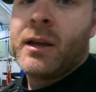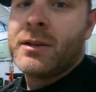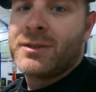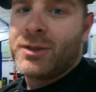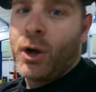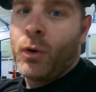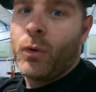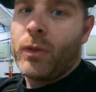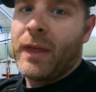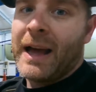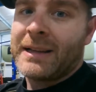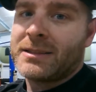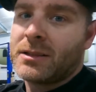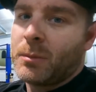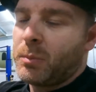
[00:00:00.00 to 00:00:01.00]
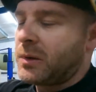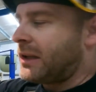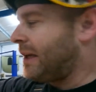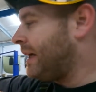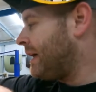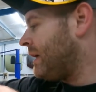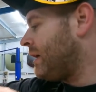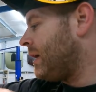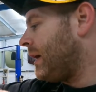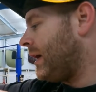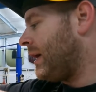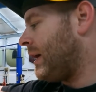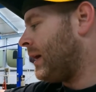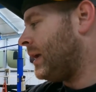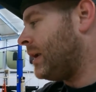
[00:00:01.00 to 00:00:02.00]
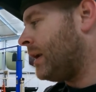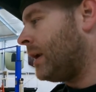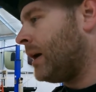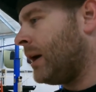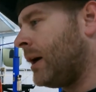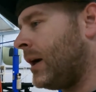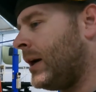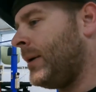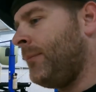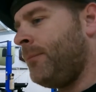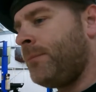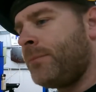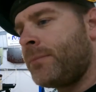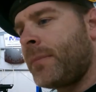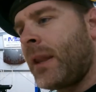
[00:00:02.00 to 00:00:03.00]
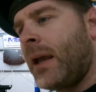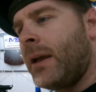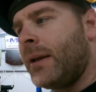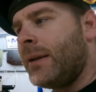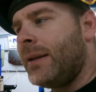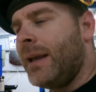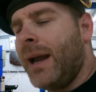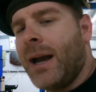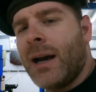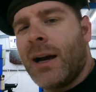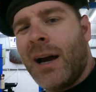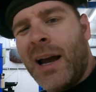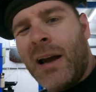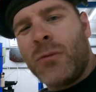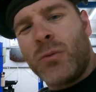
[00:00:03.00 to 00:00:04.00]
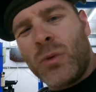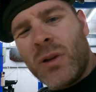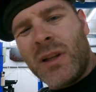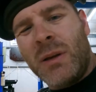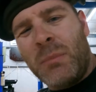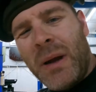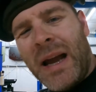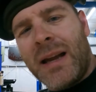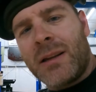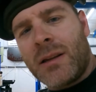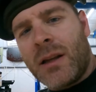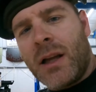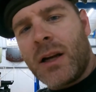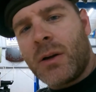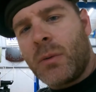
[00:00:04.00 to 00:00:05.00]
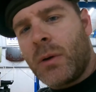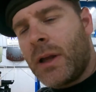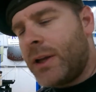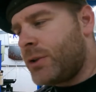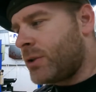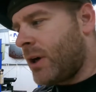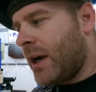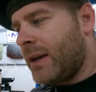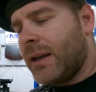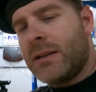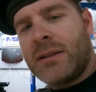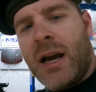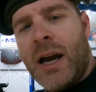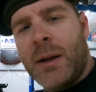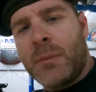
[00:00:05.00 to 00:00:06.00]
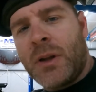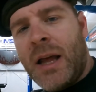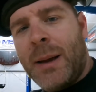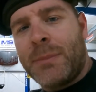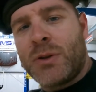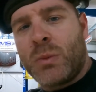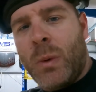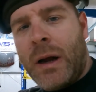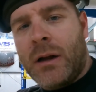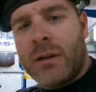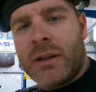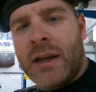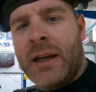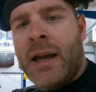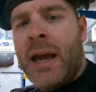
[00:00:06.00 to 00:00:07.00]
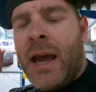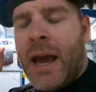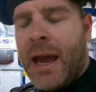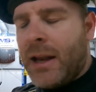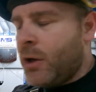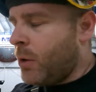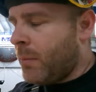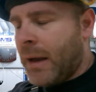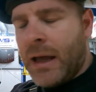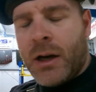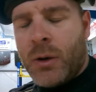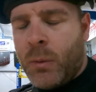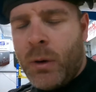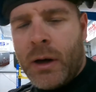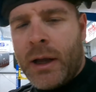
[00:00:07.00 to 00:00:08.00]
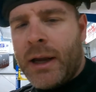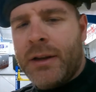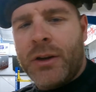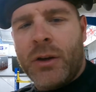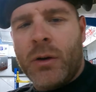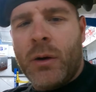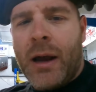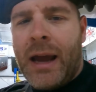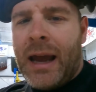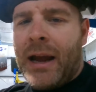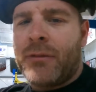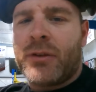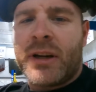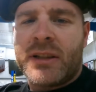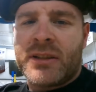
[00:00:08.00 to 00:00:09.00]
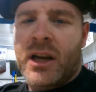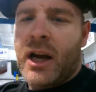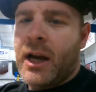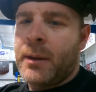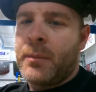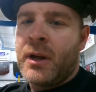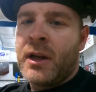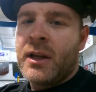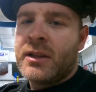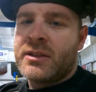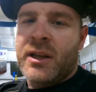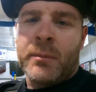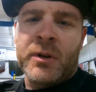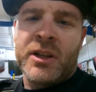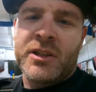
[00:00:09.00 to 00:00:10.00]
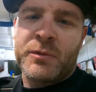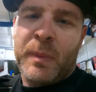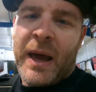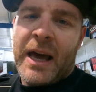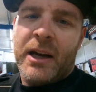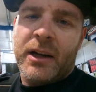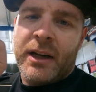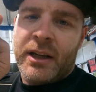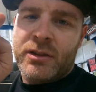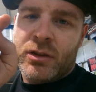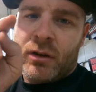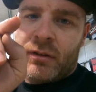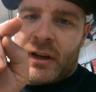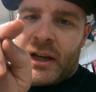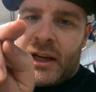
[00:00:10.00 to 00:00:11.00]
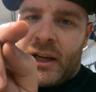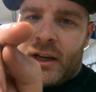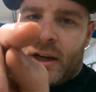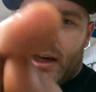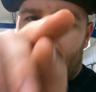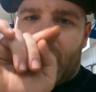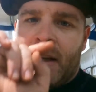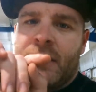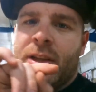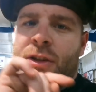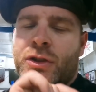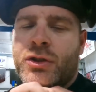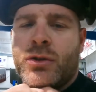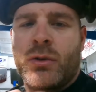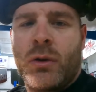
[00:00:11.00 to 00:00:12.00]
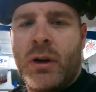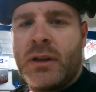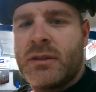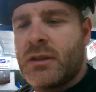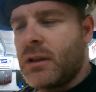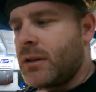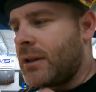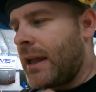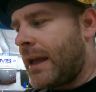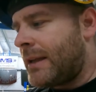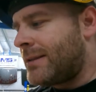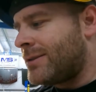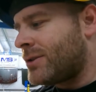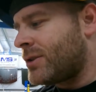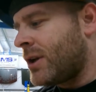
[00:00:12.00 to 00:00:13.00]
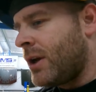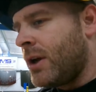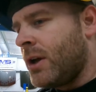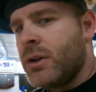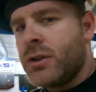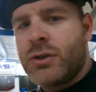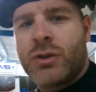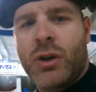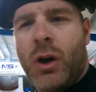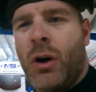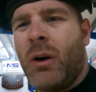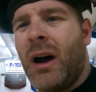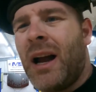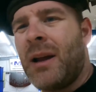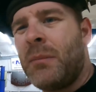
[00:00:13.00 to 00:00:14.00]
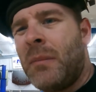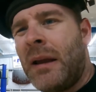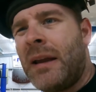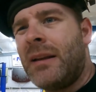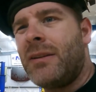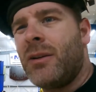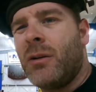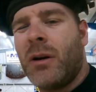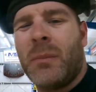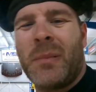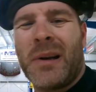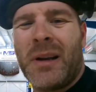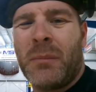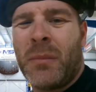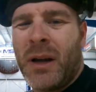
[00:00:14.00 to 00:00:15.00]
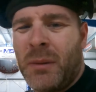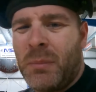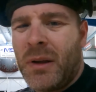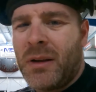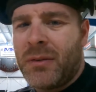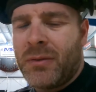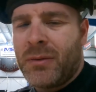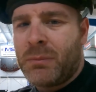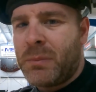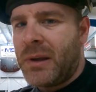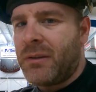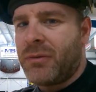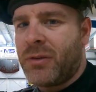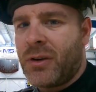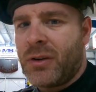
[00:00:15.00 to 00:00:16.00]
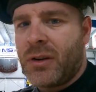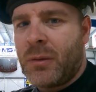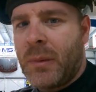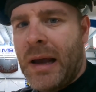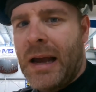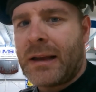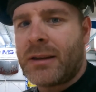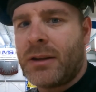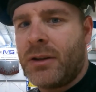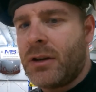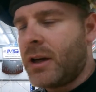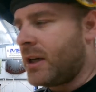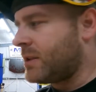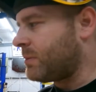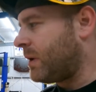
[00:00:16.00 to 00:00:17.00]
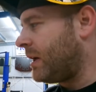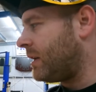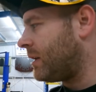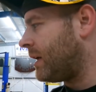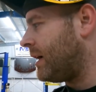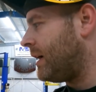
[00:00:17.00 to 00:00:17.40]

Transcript: So that's the plan, and yeah, I have really bad luck when I try to time-lapse welding. no matter what I do, every time, some of the spatter gets over here and destroys the lens. So I may do it, but it might be a bit further back than you guys might